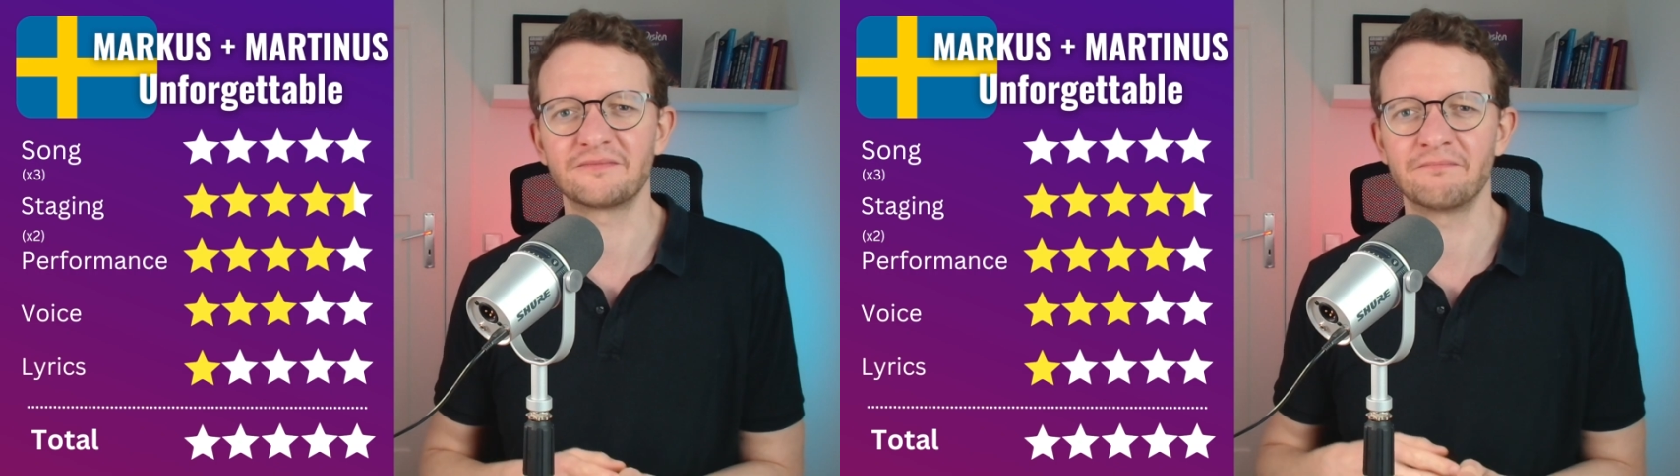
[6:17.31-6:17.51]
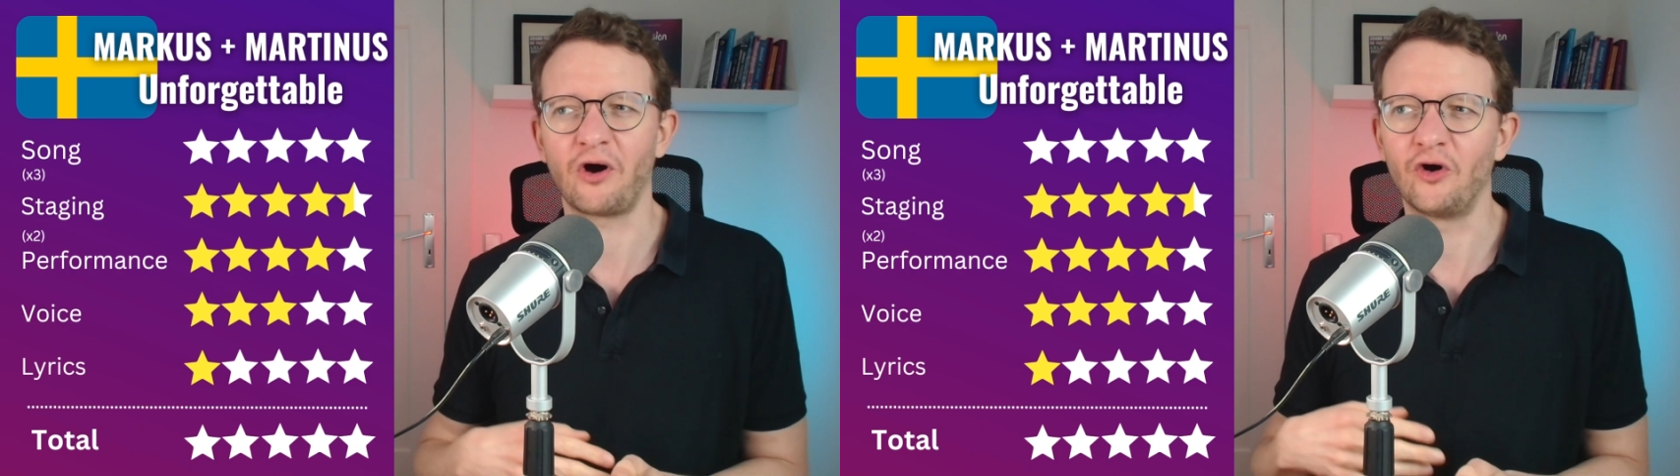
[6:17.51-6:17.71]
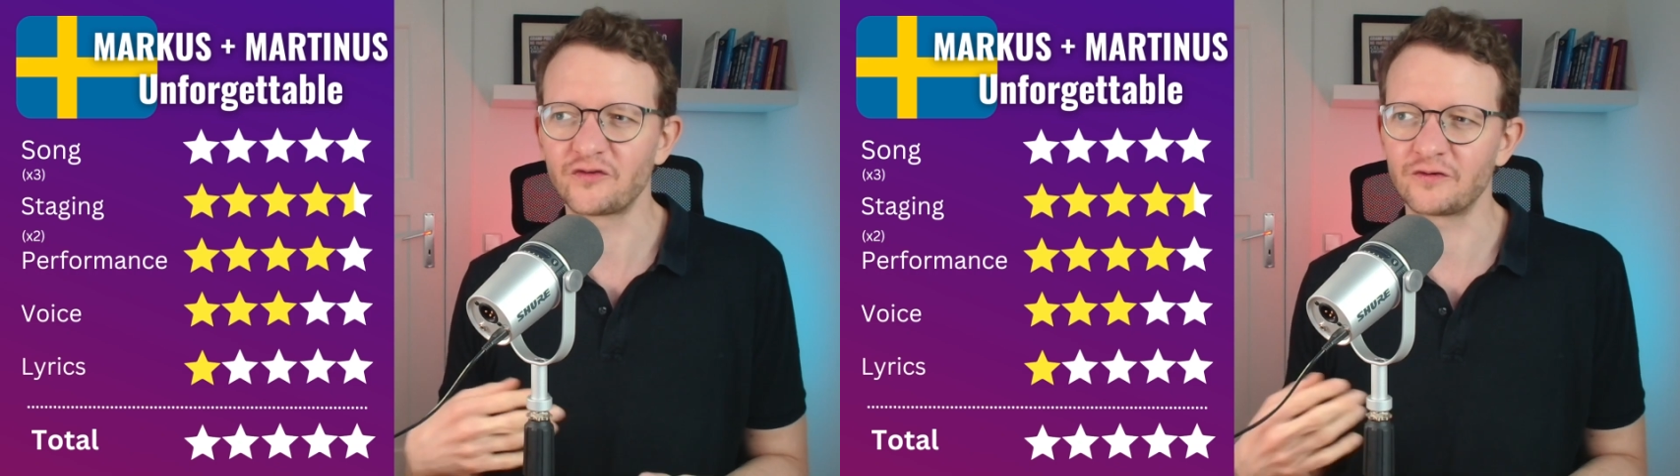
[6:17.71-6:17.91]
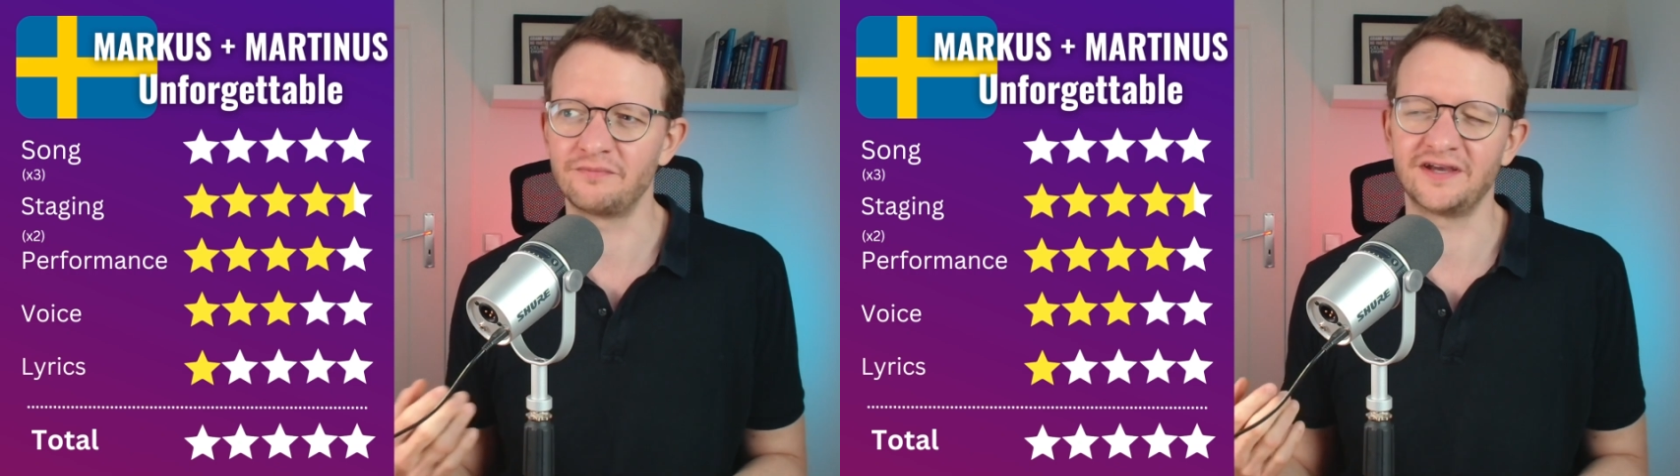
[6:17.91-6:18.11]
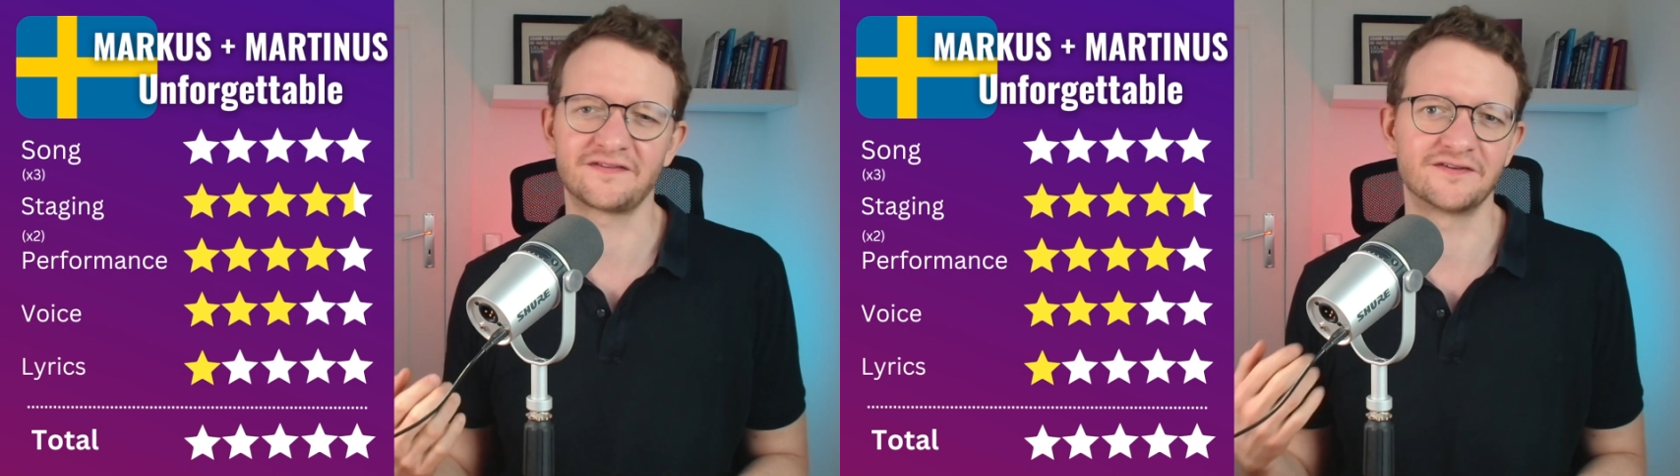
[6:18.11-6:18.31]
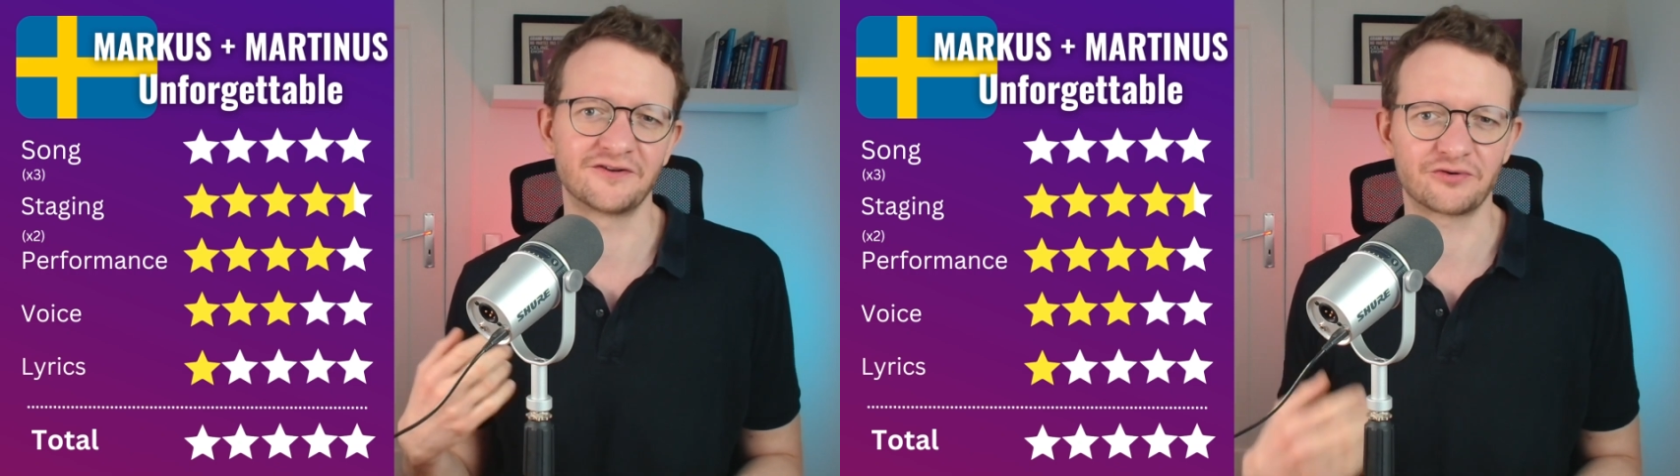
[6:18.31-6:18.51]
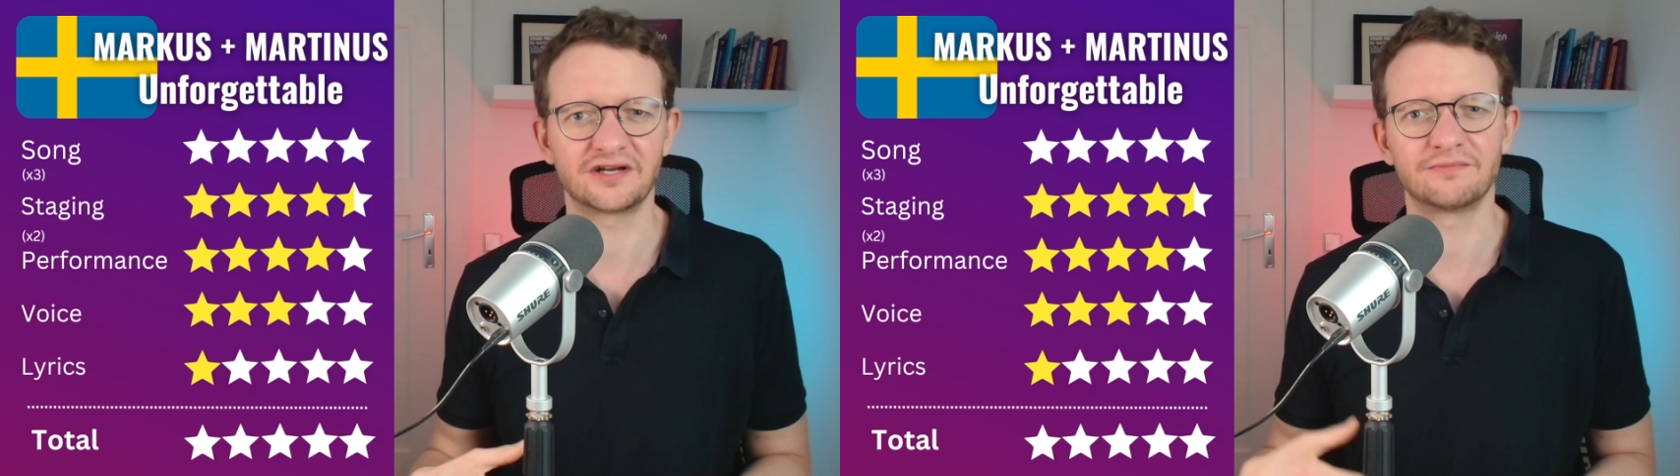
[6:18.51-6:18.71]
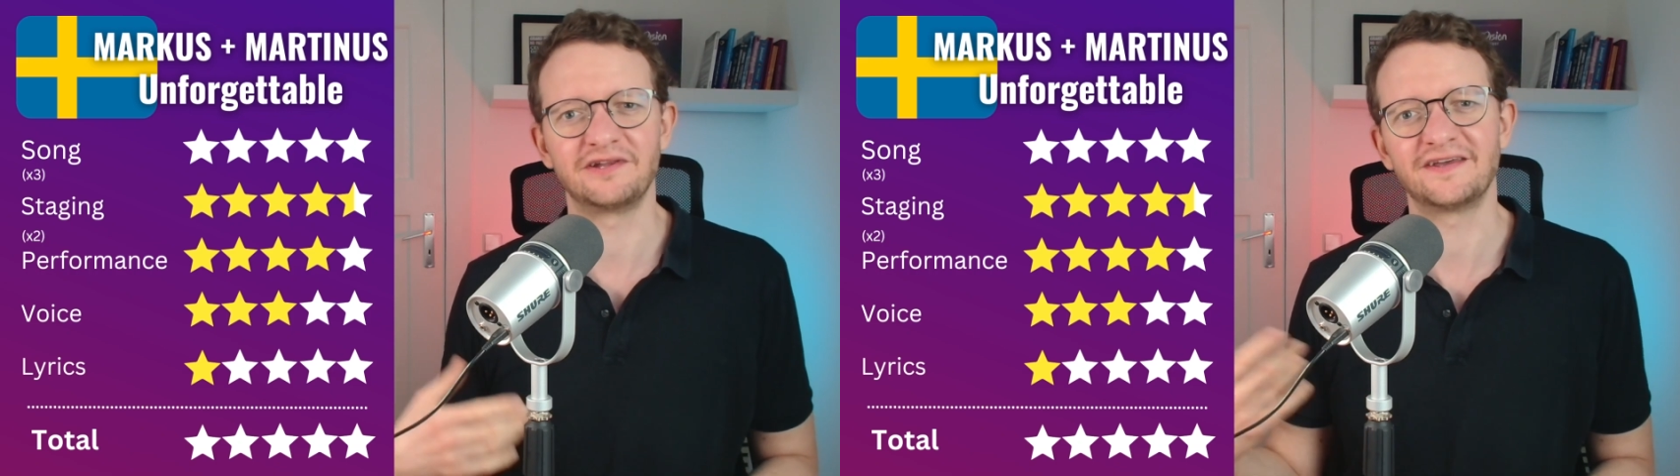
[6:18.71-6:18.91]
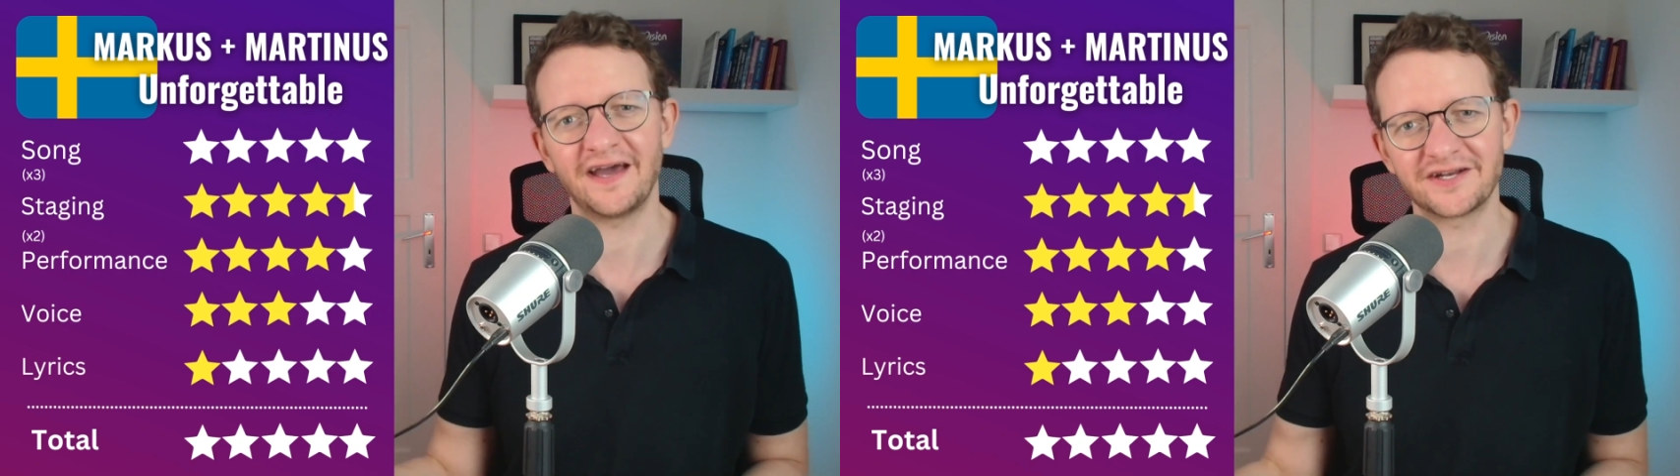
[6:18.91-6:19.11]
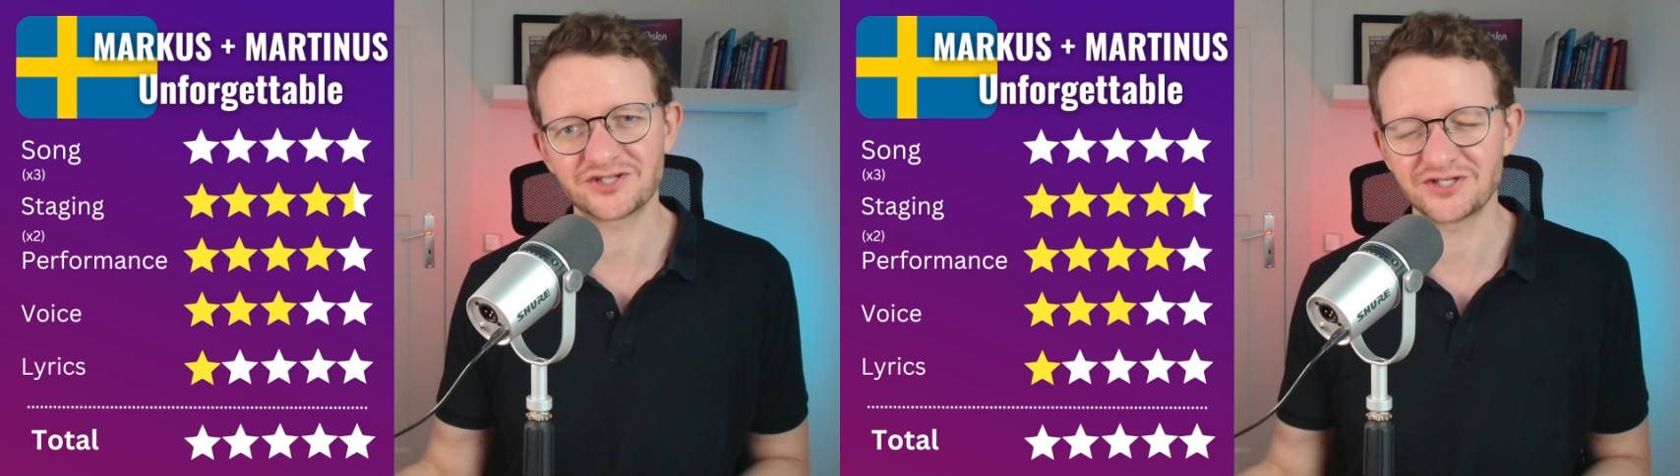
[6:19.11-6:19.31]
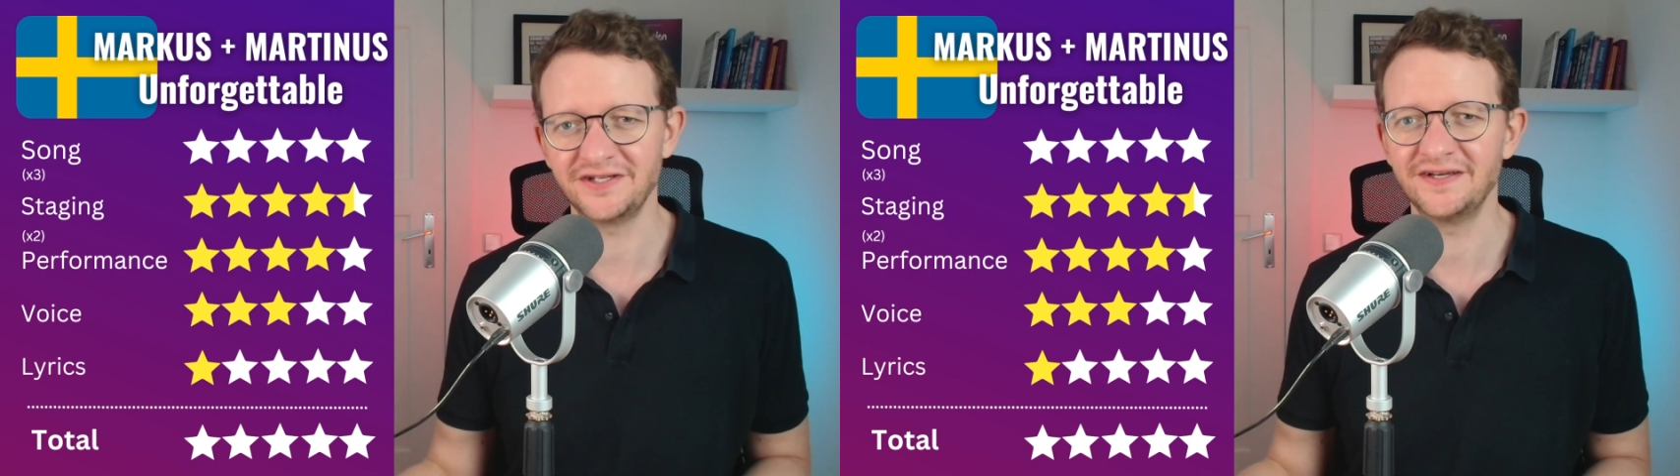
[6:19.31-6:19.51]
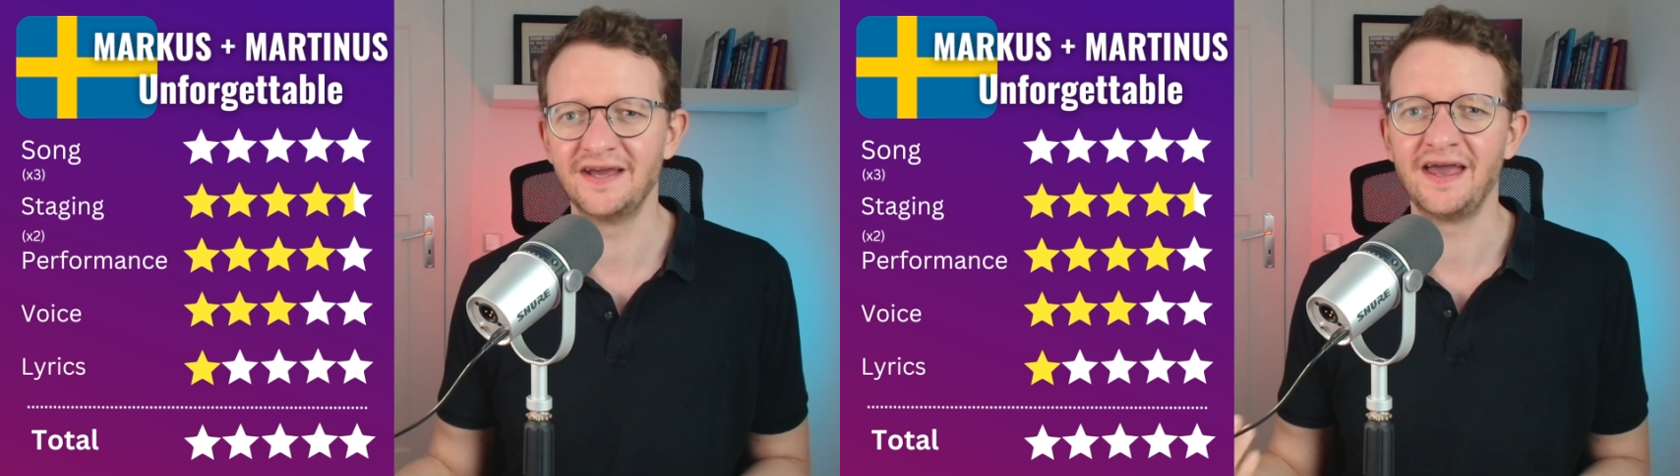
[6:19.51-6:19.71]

also makes it incredibly catchy.